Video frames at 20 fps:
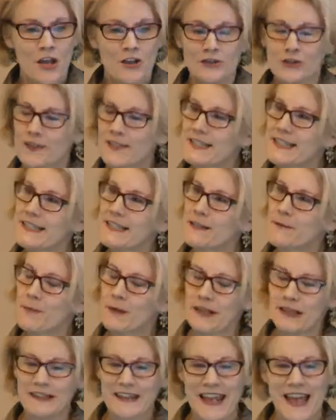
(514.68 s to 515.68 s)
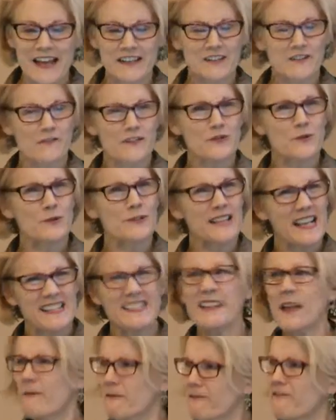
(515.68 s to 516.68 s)
So the disability activists were
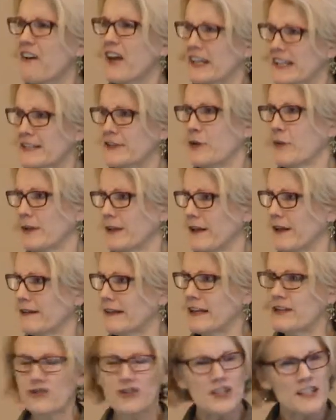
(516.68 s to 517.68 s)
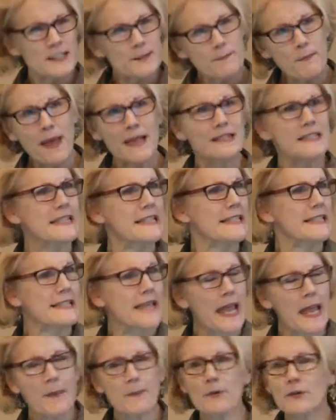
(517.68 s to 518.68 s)
saying something funny's going on here. She's been
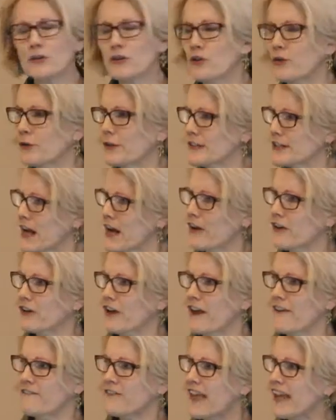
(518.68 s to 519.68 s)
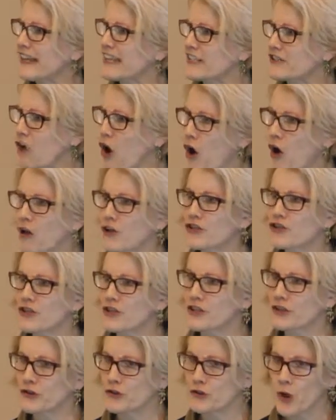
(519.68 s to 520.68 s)
disabled her entire life. That is all
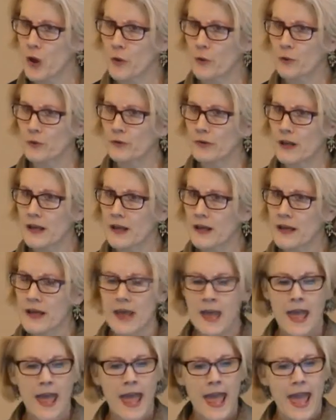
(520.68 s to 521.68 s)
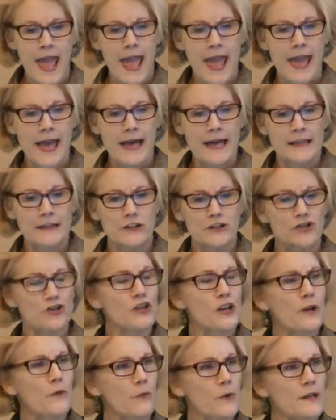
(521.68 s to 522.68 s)
she's known. And
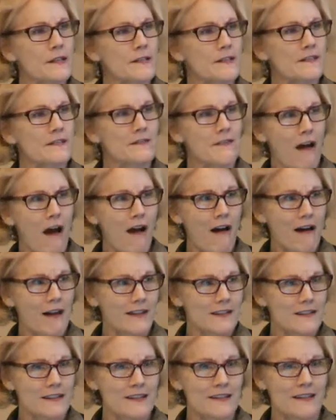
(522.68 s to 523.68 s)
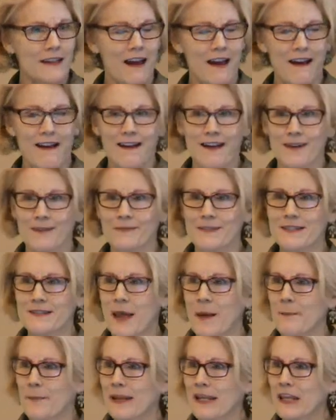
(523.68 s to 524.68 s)
she was not um,
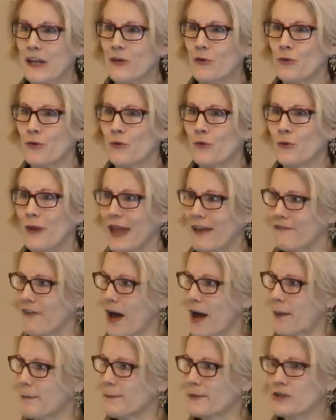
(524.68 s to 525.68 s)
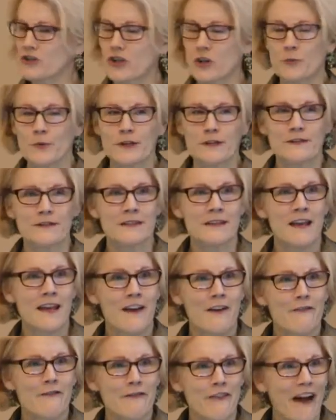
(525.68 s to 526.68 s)
somebody who gave up, but she was
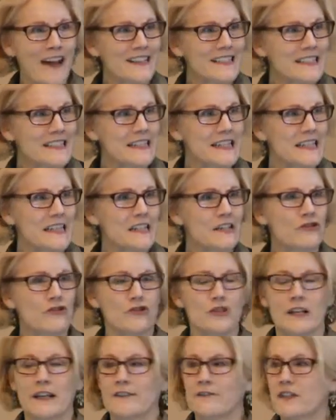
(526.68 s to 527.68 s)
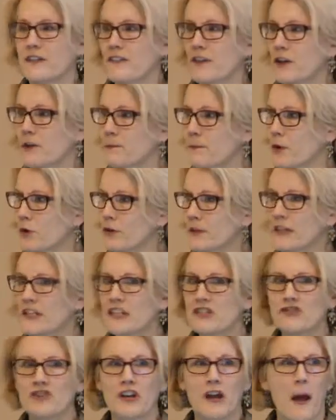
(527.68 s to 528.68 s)
feisty. She lived in the
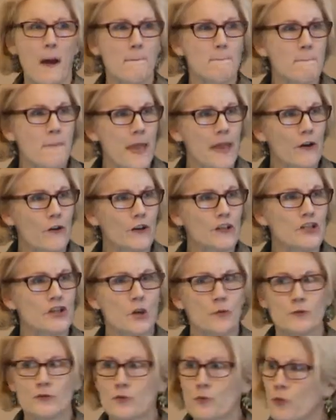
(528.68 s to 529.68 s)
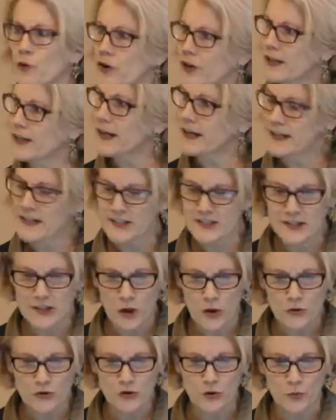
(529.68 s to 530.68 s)
community. She got married. She was working on a
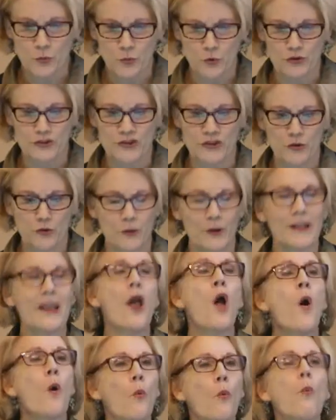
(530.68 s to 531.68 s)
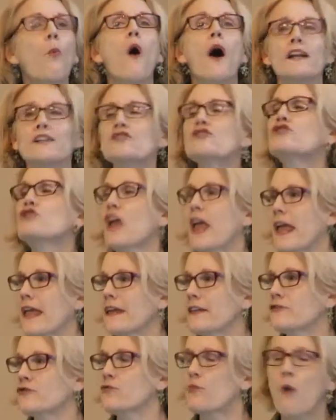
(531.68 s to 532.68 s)
social work degree. What
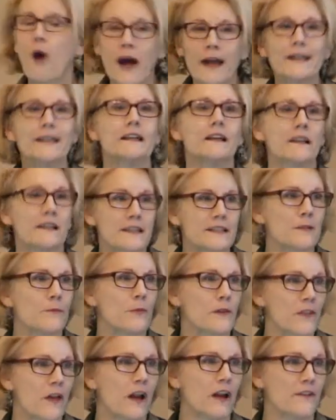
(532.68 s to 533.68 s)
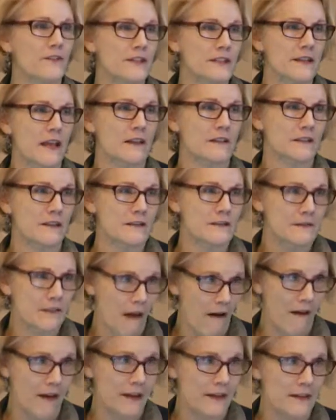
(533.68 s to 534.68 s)
changed? Why did Elizabeth all of a sudden
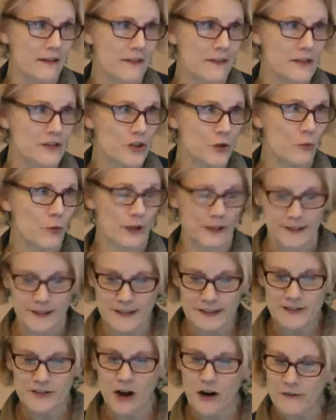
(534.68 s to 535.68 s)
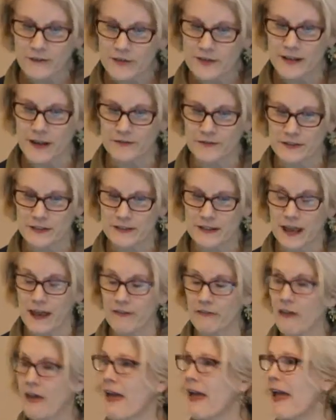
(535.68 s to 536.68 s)
decide that she wanted to starve herself to
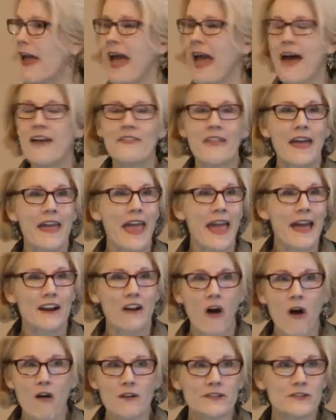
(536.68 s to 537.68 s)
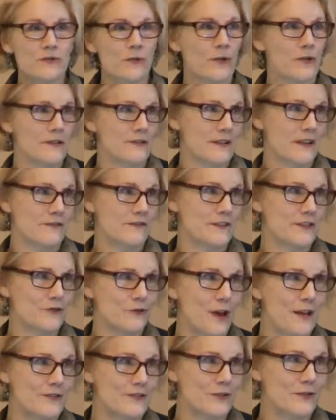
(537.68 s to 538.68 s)
death? And they had all sorts of
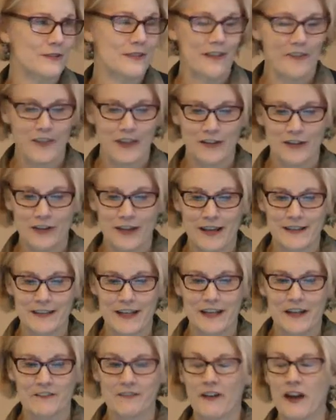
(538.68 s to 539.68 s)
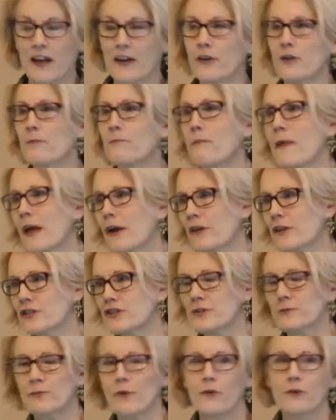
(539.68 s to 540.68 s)
stressors that they could identify. Her
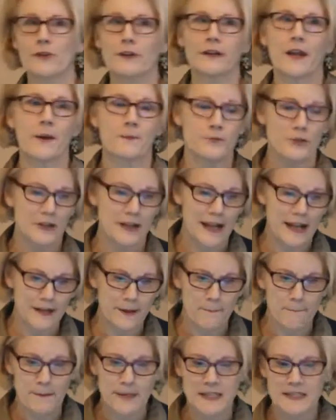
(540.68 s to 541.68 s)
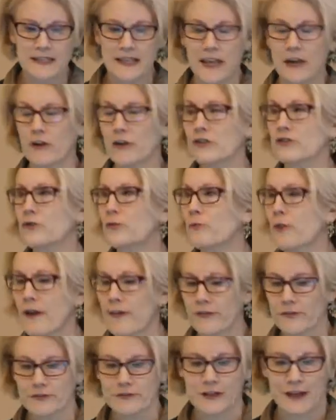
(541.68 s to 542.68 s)
marriage had broken up. She'd had a miscarriage. Her
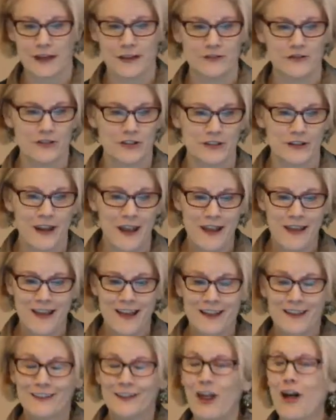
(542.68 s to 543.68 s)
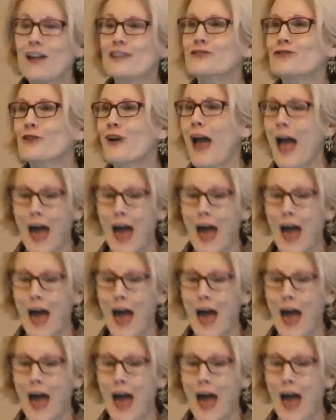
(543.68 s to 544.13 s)
brother died. She'd lost her